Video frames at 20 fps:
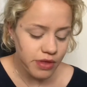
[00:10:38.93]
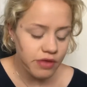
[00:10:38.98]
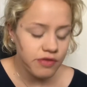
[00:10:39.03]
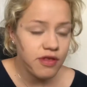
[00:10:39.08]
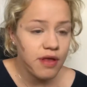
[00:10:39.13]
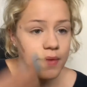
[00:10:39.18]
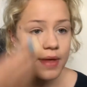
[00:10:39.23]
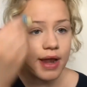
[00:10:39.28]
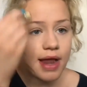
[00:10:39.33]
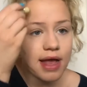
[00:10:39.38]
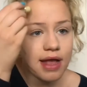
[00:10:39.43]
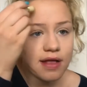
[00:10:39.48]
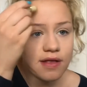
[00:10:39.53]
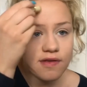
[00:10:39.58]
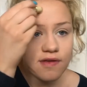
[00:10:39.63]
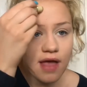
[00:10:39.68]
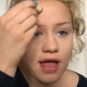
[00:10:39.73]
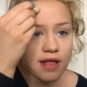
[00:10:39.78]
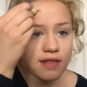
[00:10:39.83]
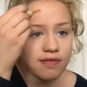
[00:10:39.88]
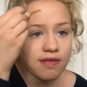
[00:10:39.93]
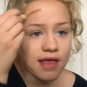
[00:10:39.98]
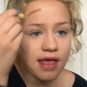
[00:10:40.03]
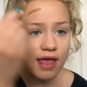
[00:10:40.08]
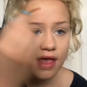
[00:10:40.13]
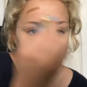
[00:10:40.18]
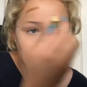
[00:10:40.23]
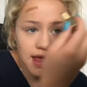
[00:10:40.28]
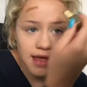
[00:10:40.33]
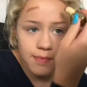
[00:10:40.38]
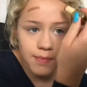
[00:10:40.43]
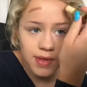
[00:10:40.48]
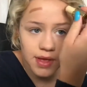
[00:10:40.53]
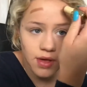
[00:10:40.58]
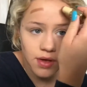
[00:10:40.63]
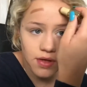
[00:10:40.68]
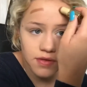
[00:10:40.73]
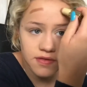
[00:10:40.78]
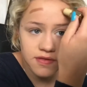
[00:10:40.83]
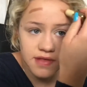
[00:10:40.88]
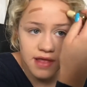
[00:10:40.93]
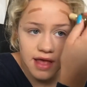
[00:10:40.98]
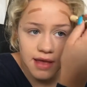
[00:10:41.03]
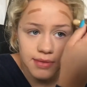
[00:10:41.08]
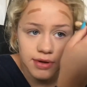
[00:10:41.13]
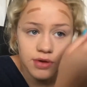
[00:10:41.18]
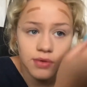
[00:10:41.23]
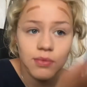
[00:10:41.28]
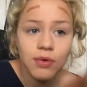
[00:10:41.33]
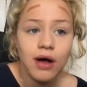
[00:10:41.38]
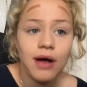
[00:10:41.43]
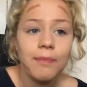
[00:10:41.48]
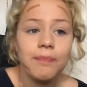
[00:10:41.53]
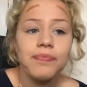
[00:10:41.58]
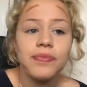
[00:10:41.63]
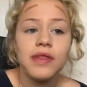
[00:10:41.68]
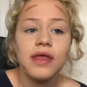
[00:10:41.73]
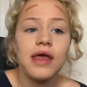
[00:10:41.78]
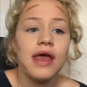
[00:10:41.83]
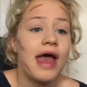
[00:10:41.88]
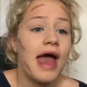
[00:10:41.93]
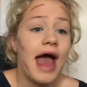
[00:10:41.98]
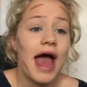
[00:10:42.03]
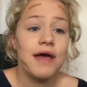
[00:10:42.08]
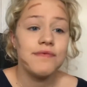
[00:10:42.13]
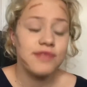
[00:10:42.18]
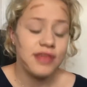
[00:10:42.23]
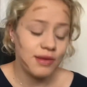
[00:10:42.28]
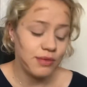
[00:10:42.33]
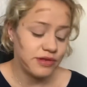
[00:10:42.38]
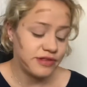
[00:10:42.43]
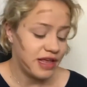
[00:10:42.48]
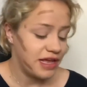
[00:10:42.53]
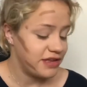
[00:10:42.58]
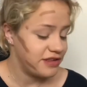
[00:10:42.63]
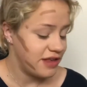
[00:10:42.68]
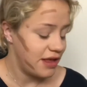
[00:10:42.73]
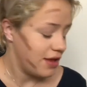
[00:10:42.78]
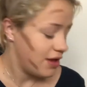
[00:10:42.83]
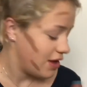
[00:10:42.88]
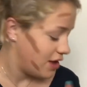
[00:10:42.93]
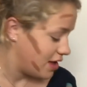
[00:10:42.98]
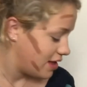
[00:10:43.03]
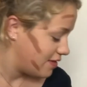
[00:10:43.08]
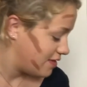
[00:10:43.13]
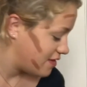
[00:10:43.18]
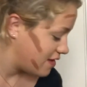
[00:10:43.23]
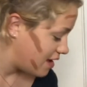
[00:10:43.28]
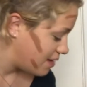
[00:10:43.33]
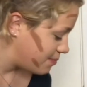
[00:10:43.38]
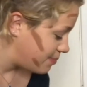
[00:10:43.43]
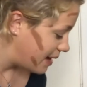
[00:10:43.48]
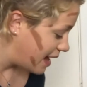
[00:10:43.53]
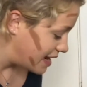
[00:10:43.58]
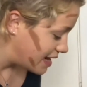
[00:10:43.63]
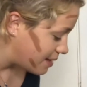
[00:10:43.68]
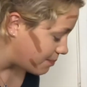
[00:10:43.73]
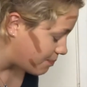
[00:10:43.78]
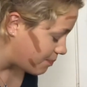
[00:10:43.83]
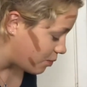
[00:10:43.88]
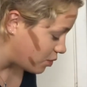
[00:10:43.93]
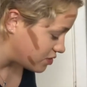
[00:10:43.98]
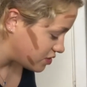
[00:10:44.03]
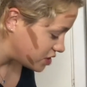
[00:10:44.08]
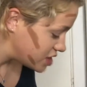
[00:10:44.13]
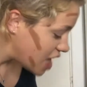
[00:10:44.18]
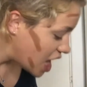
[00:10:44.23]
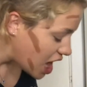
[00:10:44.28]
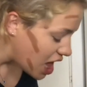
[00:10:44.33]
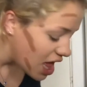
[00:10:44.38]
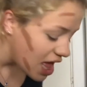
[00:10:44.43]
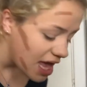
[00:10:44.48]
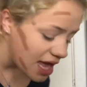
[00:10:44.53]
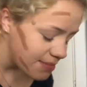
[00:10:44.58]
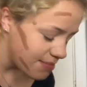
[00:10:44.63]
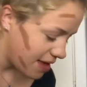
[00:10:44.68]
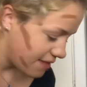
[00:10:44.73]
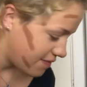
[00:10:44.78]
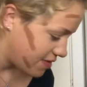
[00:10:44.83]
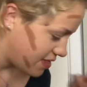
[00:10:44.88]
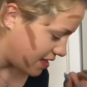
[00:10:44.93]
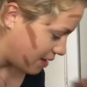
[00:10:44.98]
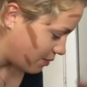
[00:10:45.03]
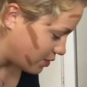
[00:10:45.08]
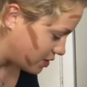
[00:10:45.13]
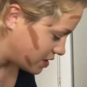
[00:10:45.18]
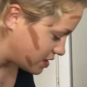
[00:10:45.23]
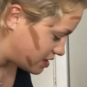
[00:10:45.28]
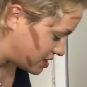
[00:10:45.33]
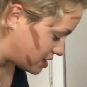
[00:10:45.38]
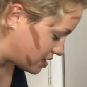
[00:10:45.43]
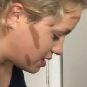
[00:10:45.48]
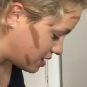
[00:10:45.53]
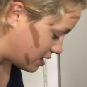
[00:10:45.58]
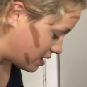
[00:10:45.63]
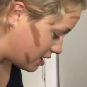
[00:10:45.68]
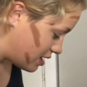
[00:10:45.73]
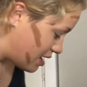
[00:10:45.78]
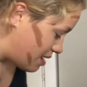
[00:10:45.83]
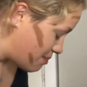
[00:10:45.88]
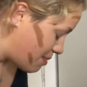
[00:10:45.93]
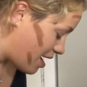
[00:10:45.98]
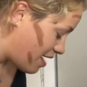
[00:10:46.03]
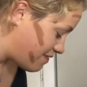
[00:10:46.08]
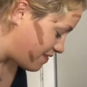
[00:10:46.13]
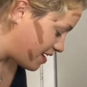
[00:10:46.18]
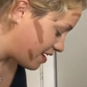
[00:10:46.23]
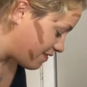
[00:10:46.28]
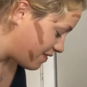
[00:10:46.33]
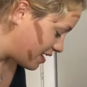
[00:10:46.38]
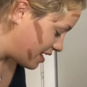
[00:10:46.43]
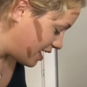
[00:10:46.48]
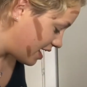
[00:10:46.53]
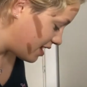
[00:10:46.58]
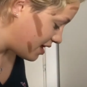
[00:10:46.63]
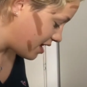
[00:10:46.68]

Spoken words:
so we were, like, chatting to him. We got to Terminal 1. Everything was, like, so good. The plane was on time. Everything was perfect, really.